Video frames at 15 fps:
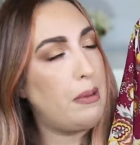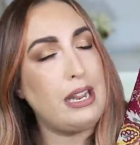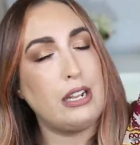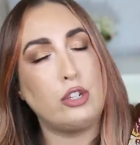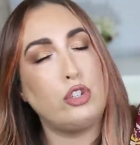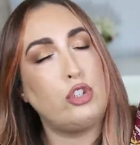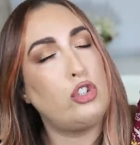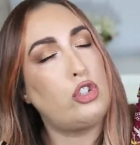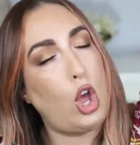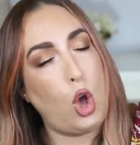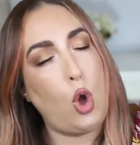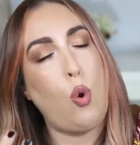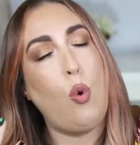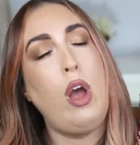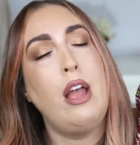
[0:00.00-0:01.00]
but it is
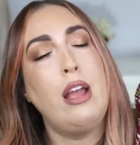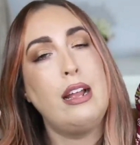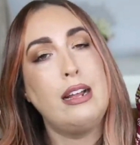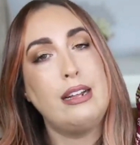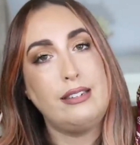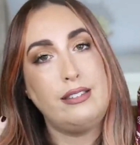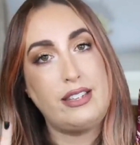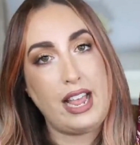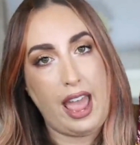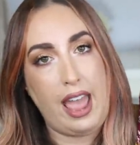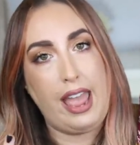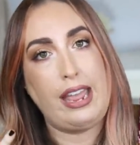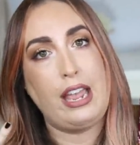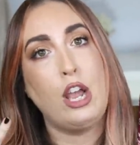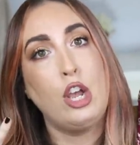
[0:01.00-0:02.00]
so
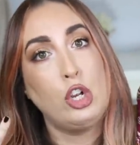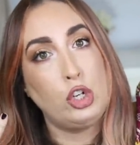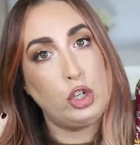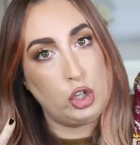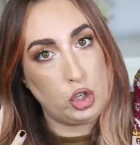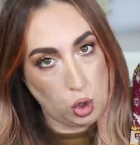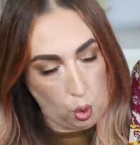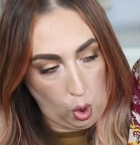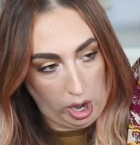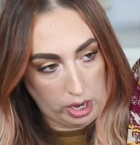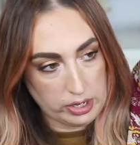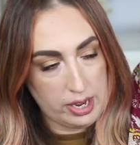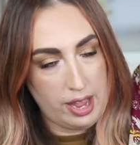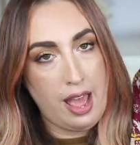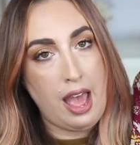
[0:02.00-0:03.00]
dang
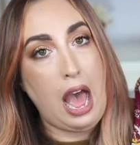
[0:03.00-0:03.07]
short.